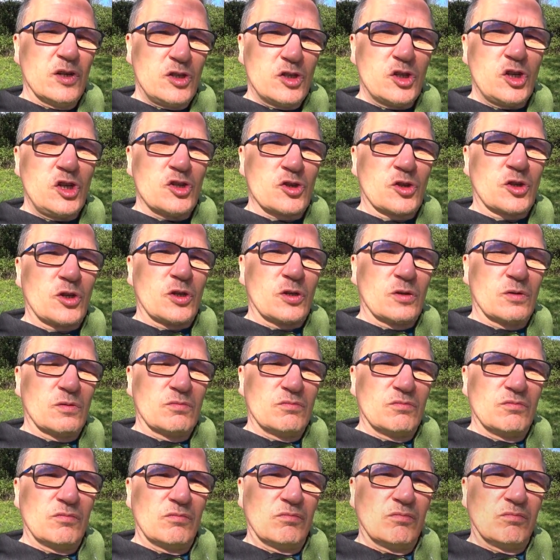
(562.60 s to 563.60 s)
It's easy.
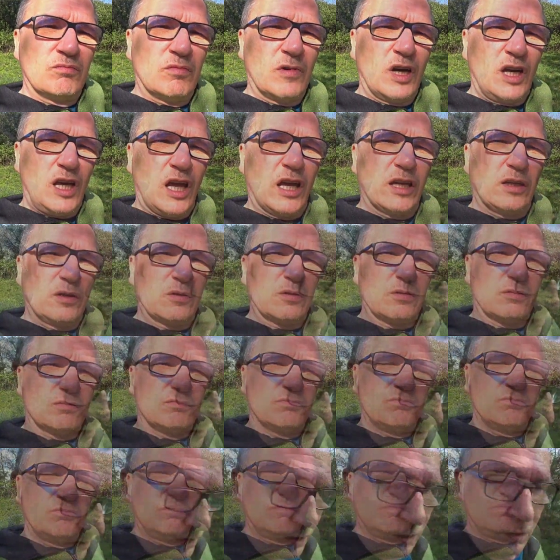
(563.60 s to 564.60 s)
I like.
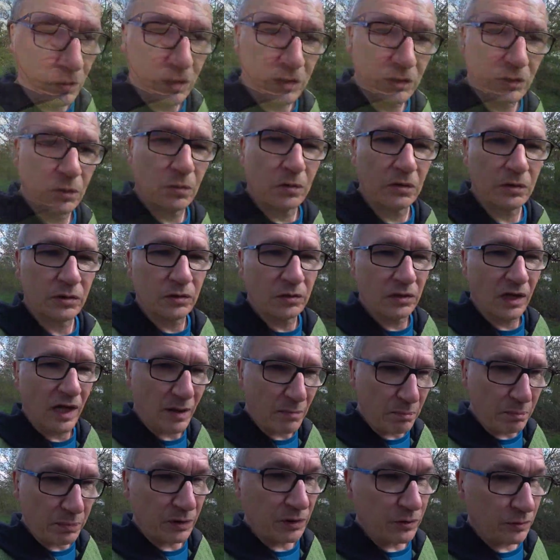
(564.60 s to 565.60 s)
And when you want to
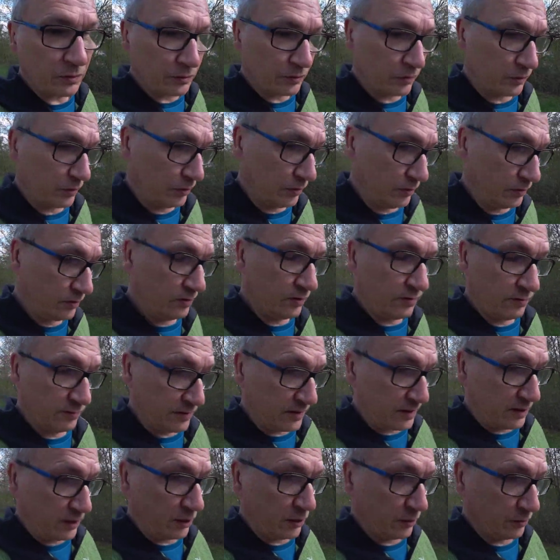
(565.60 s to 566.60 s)
upload your
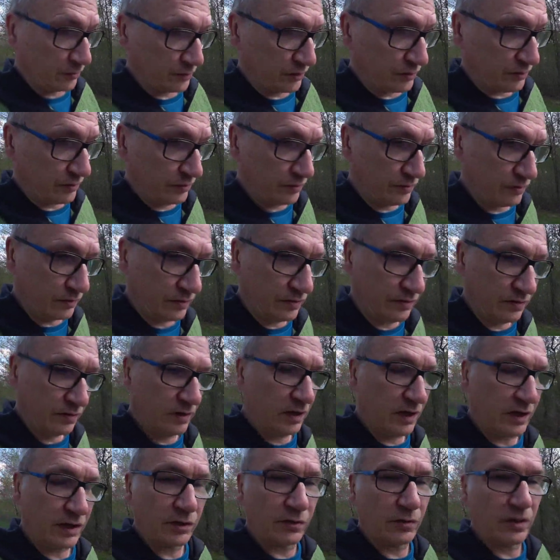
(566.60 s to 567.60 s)
videos
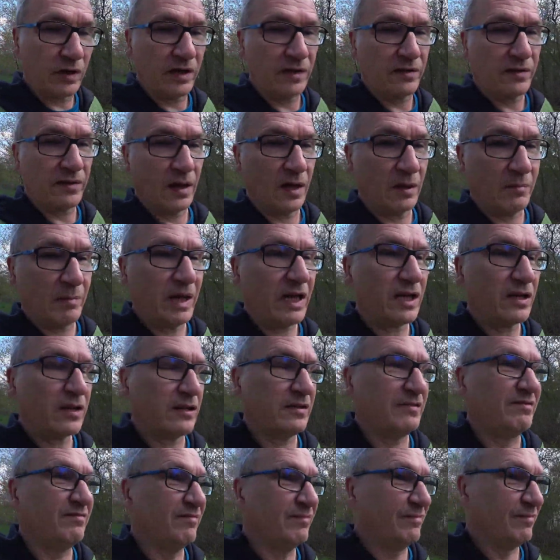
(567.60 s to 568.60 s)
and you're at the
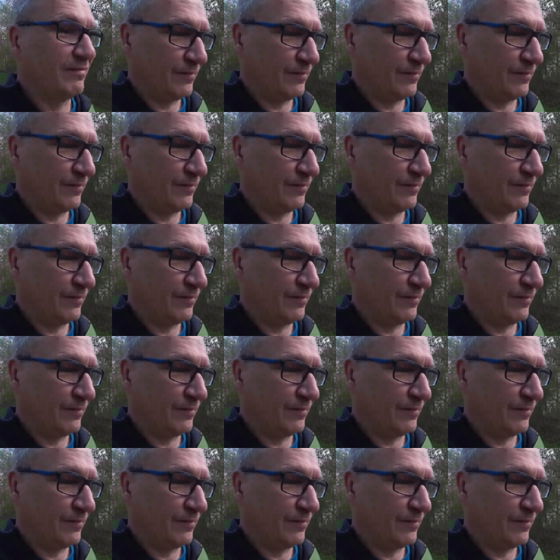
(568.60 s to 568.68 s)
albergue,